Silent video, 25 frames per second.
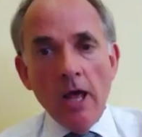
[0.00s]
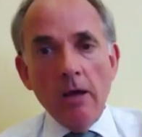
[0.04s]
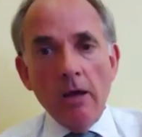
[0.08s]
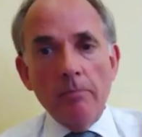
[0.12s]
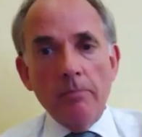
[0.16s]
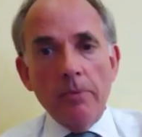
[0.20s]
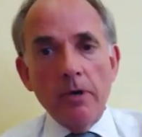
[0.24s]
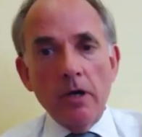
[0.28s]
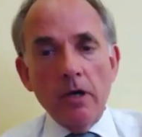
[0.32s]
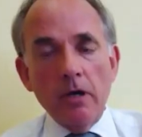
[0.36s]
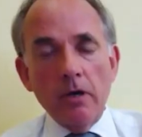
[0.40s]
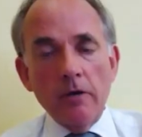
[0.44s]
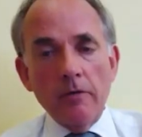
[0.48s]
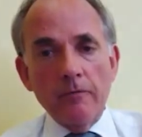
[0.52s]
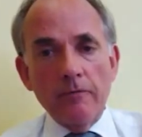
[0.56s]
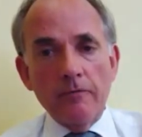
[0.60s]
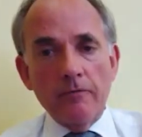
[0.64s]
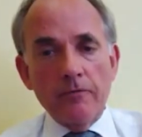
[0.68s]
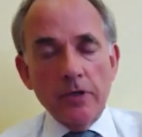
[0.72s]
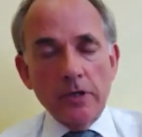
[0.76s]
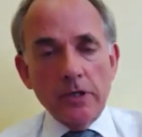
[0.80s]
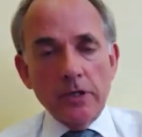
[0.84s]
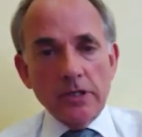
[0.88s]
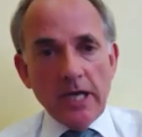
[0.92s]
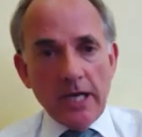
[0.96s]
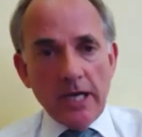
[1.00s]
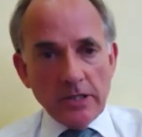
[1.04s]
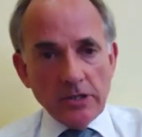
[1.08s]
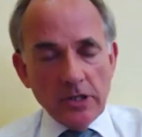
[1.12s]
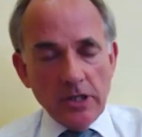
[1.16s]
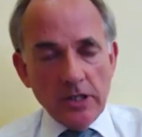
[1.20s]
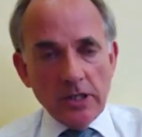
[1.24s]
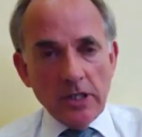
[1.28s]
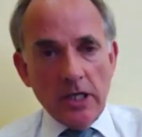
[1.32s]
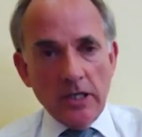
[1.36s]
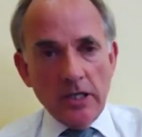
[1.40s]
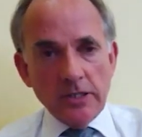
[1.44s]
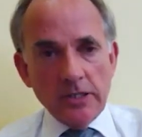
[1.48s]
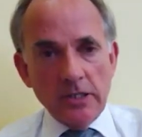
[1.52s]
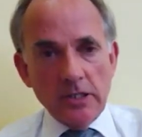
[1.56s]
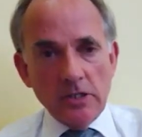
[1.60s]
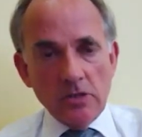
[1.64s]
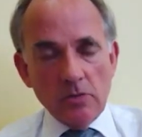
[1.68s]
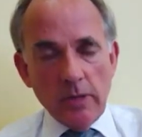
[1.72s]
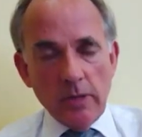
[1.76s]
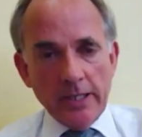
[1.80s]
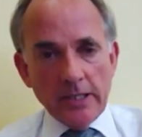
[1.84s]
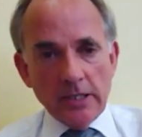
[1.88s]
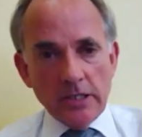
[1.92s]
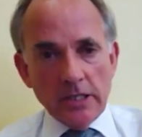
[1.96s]
but for the tax year
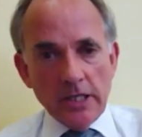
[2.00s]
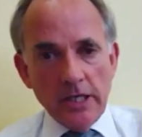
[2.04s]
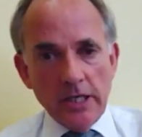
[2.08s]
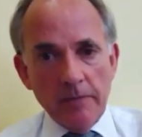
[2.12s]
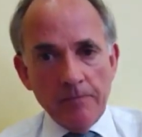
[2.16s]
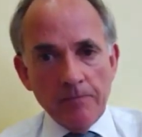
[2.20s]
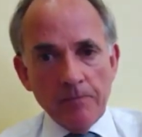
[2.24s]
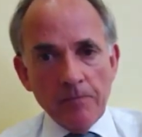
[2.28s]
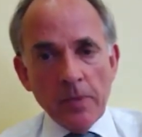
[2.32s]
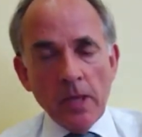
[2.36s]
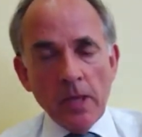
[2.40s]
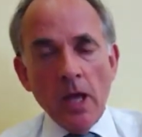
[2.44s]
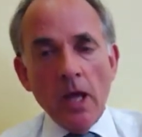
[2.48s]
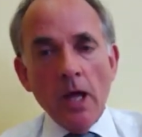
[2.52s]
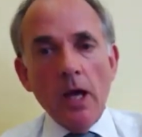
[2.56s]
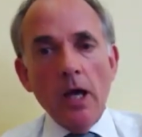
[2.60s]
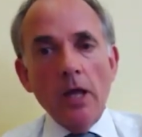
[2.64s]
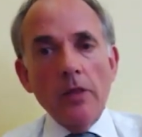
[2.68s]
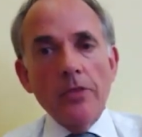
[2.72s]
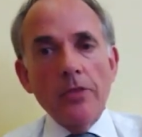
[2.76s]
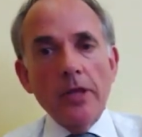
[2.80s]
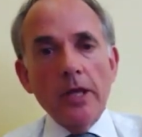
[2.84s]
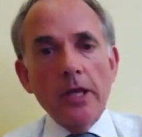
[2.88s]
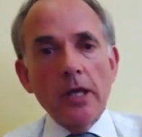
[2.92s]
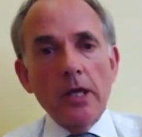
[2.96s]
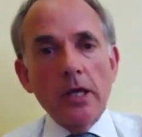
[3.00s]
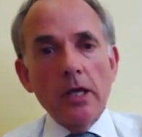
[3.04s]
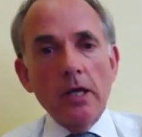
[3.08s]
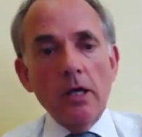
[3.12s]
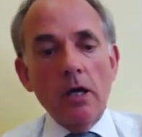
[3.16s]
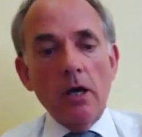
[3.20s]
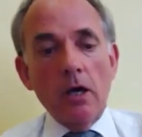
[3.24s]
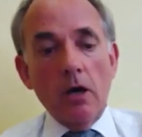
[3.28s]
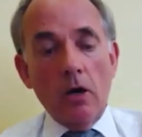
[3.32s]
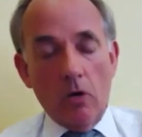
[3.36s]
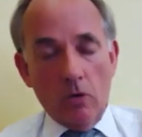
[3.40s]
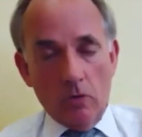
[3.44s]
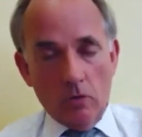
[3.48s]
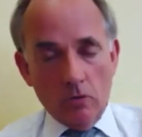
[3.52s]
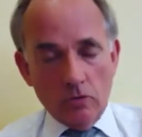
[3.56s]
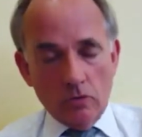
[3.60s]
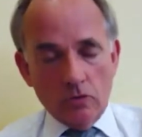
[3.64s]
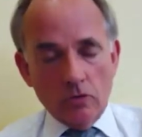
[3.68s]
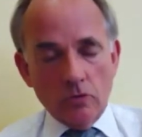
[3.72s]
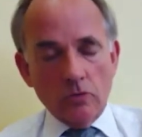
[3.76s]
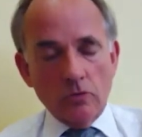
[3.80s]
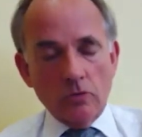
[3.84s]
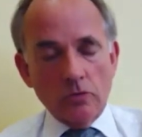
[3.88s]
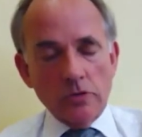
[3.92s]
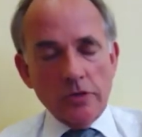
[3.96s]
1920, the old
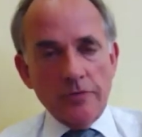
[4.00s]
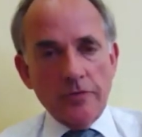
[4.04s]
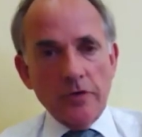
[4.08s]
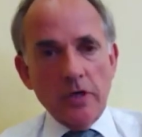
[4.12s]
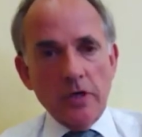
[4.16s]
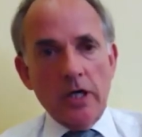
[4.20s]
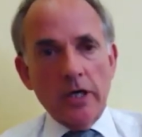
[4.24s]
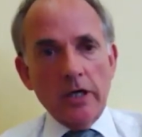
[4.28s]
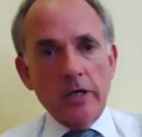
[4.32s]
rules, if you like,